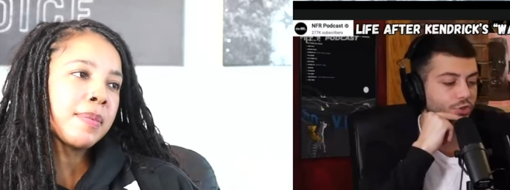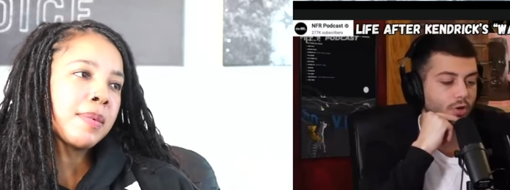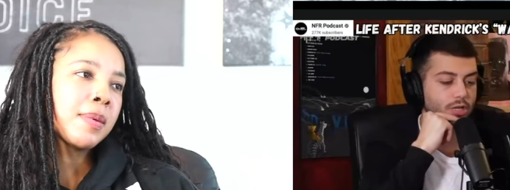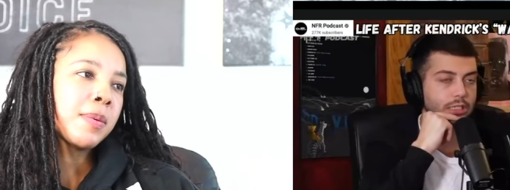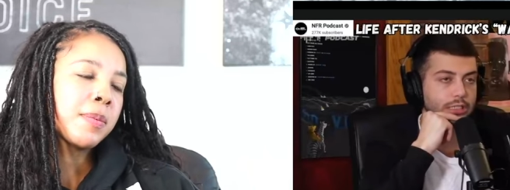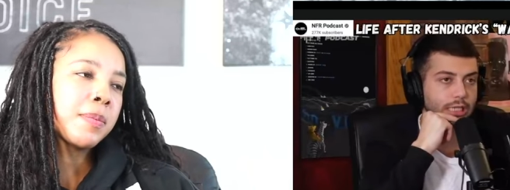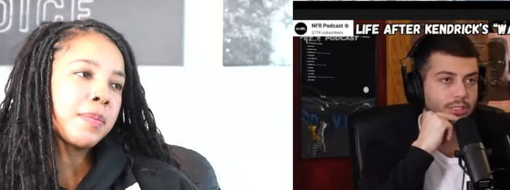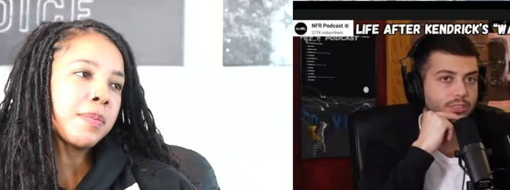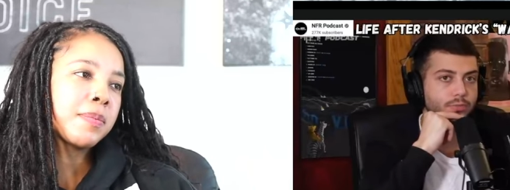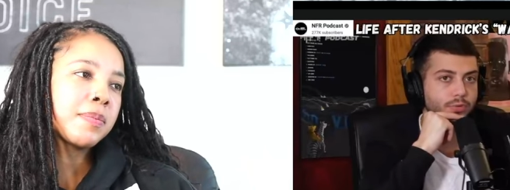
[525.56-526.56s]
Speaker 1: is trying to
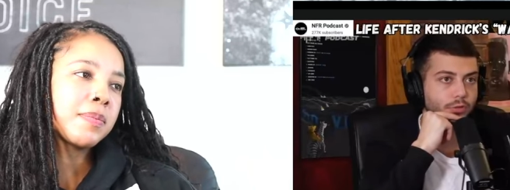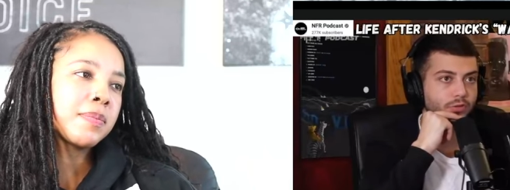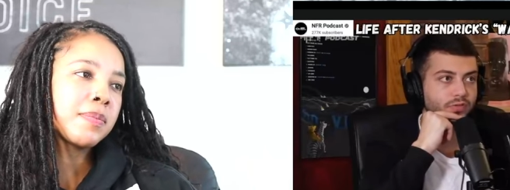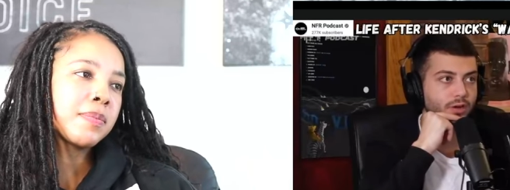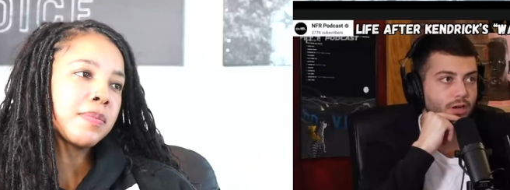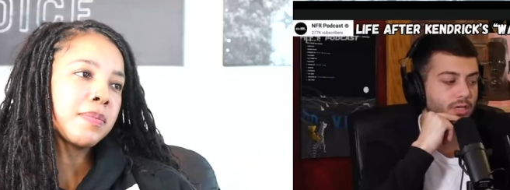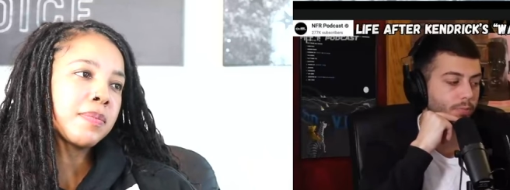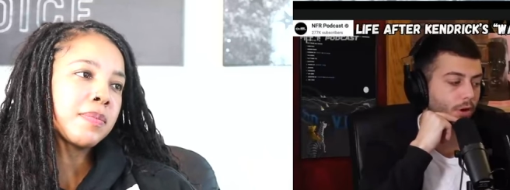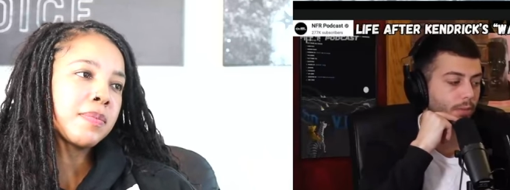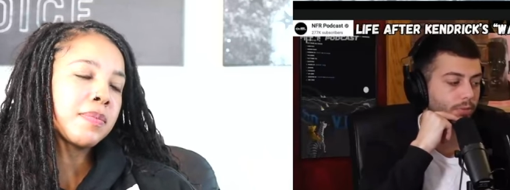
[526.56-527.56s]
cleanse and purify
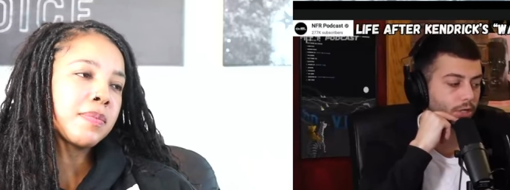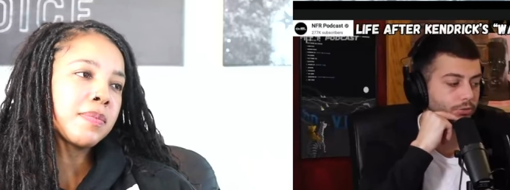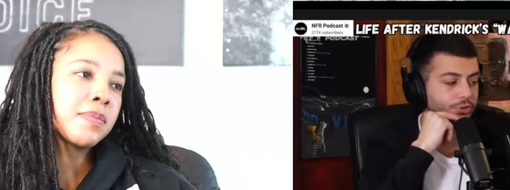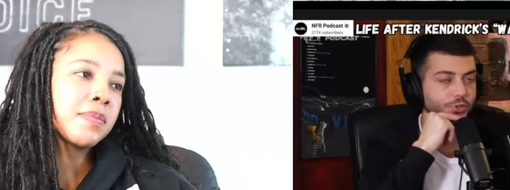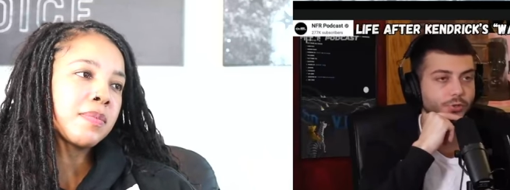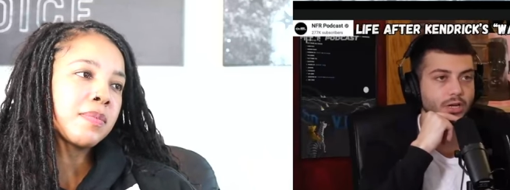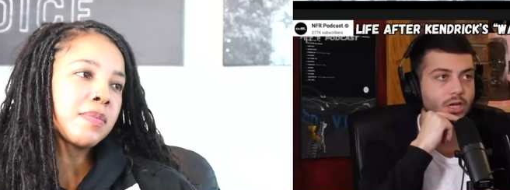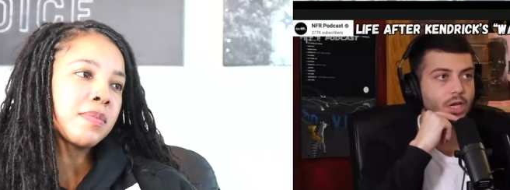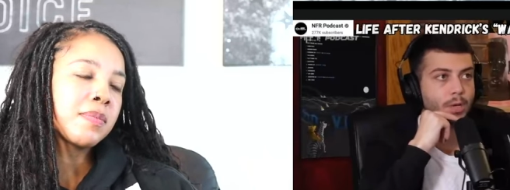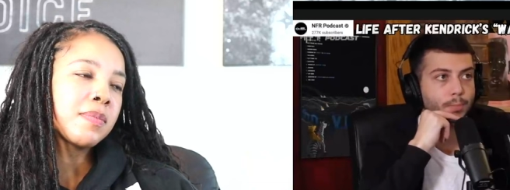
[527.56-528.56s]
hip hop culture and
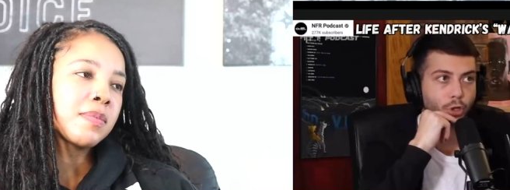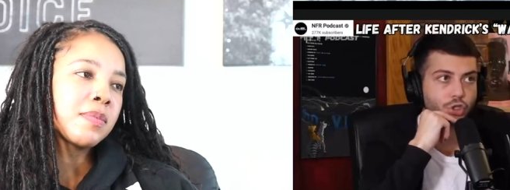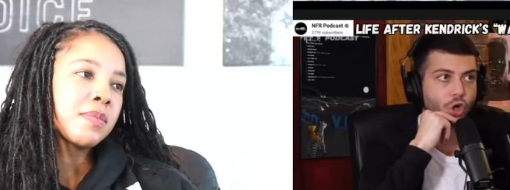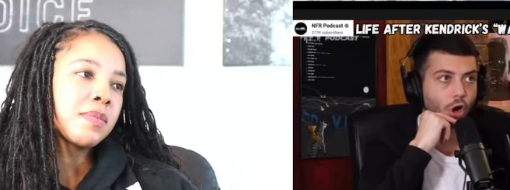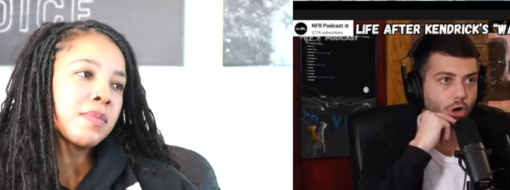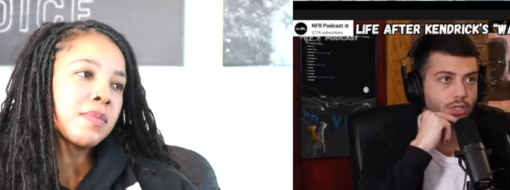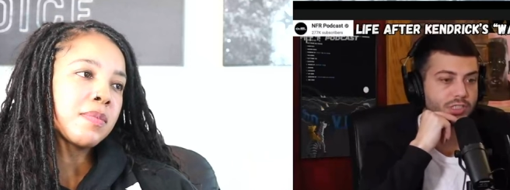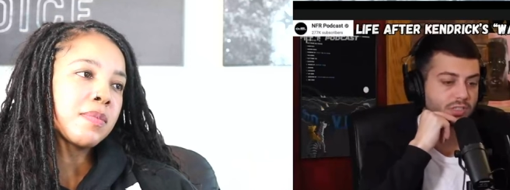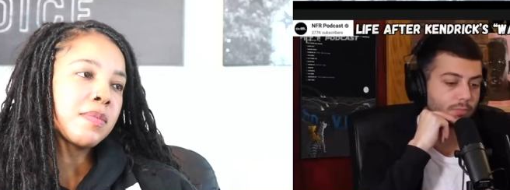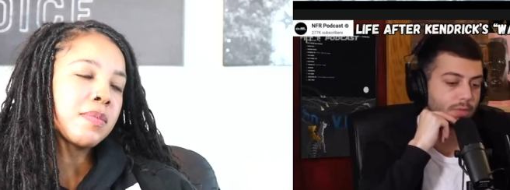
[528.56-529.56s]
push
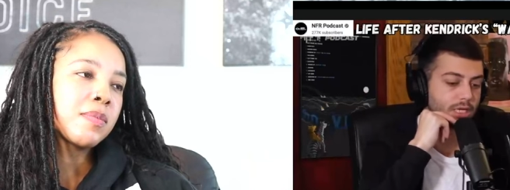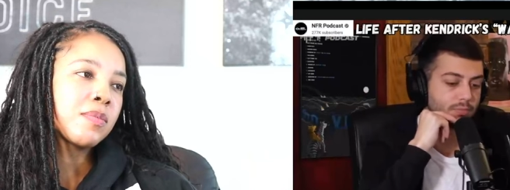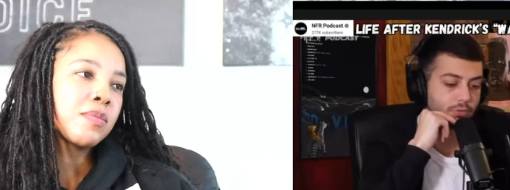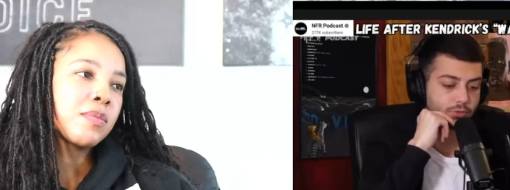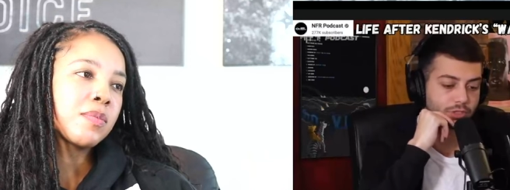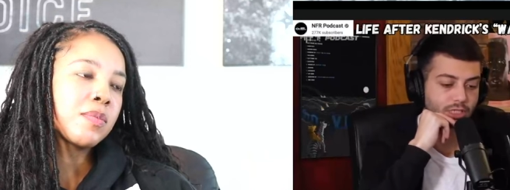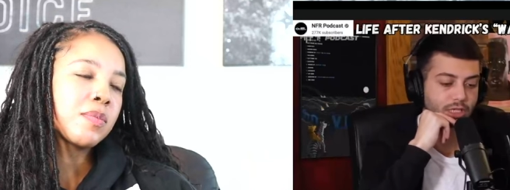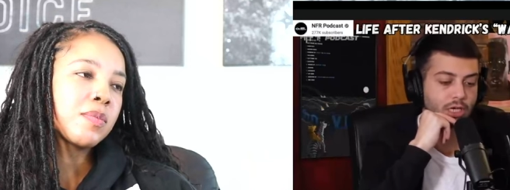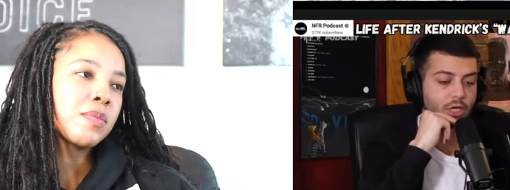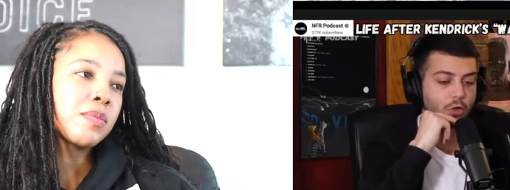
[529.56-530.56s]
artists to make
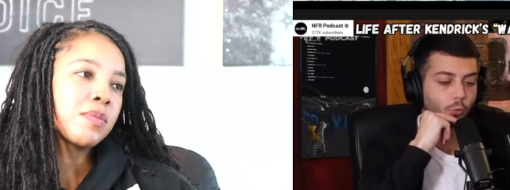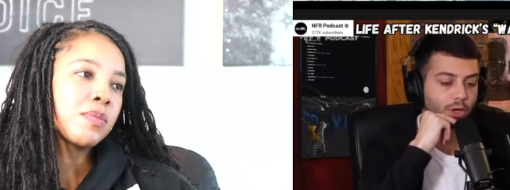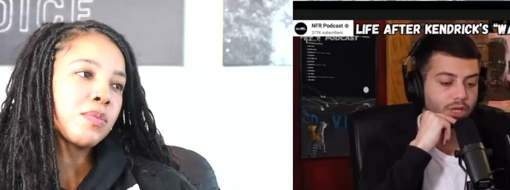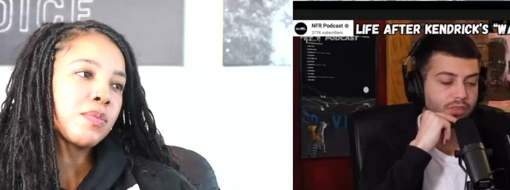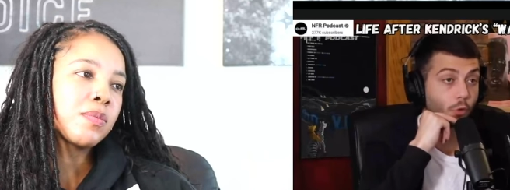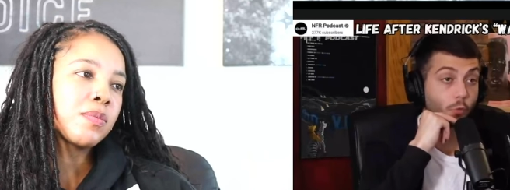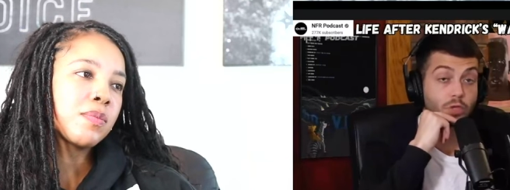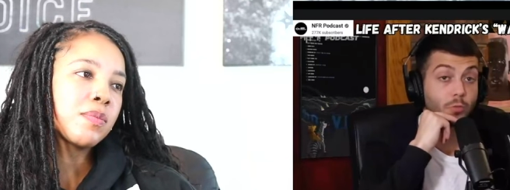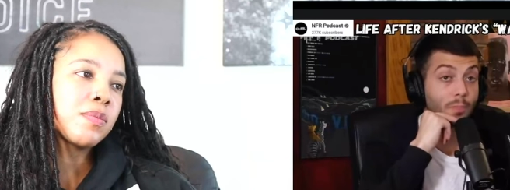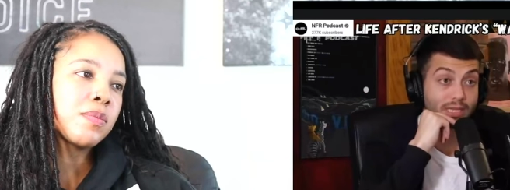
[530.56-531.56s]
music with a
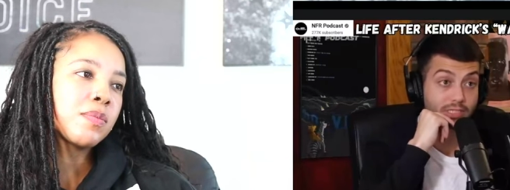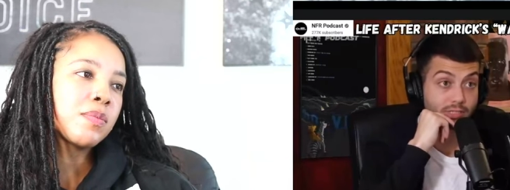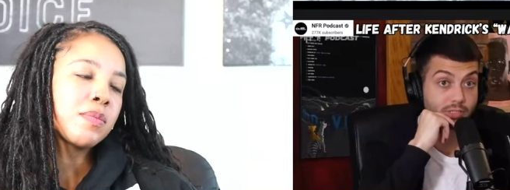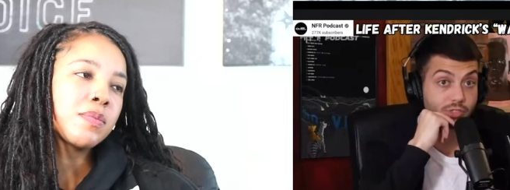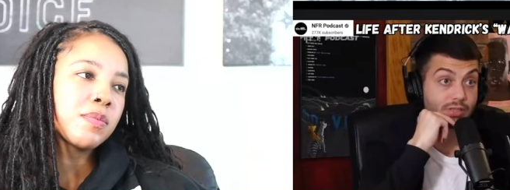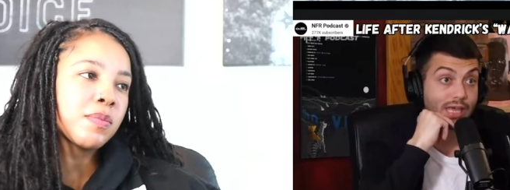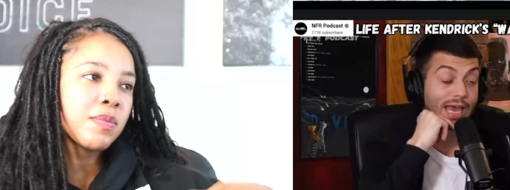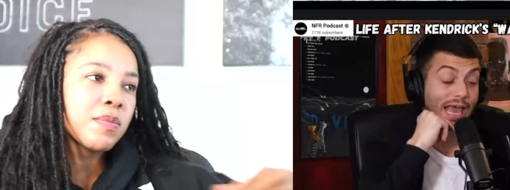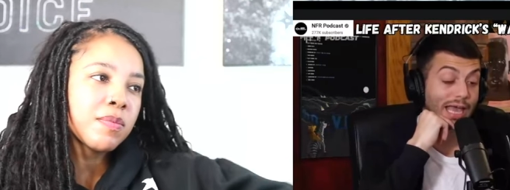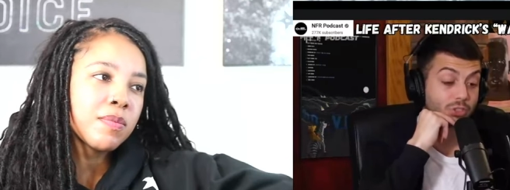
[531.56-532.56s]
real message and
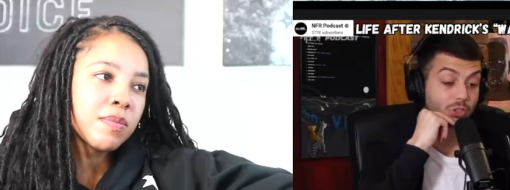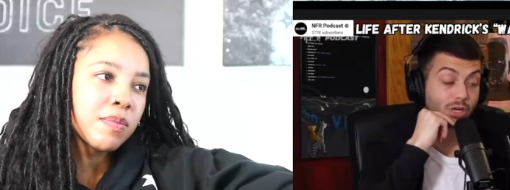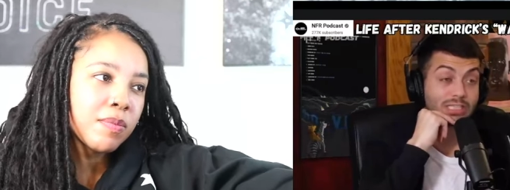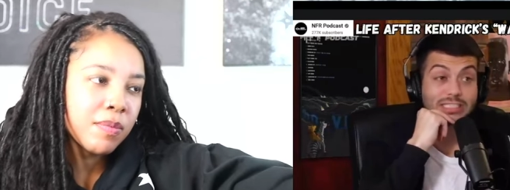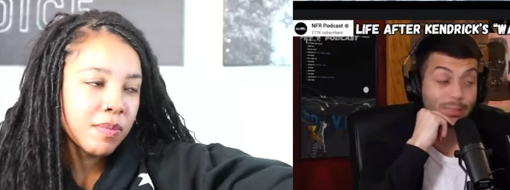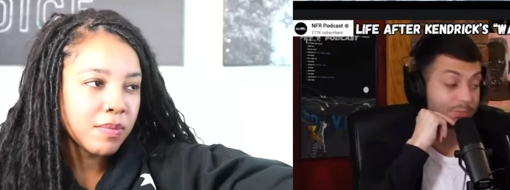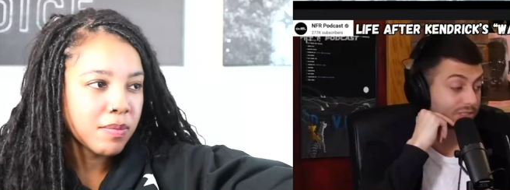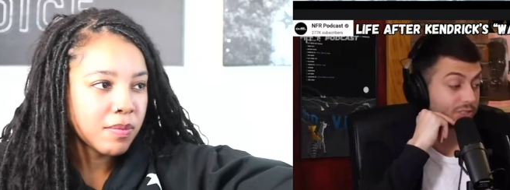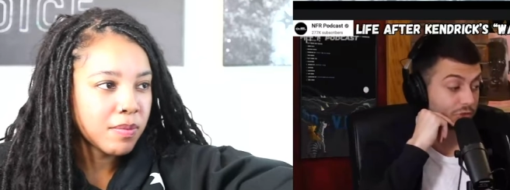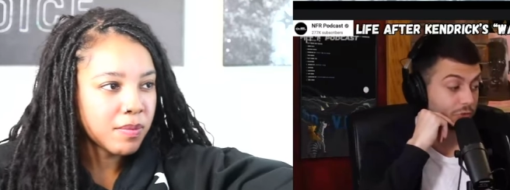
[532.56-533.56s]
that has a lot of
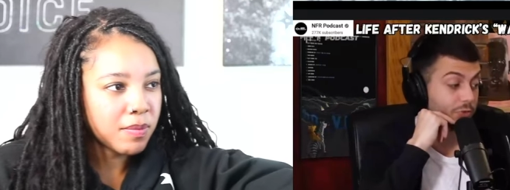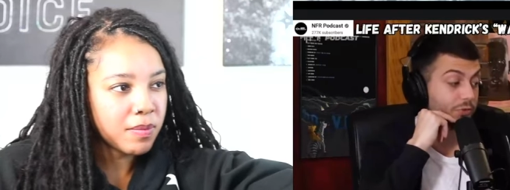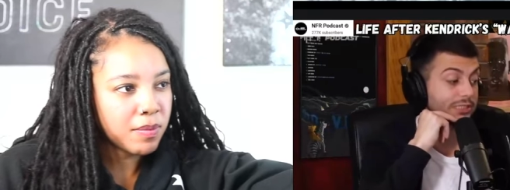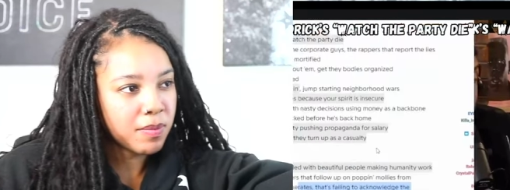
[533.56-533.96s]
substance to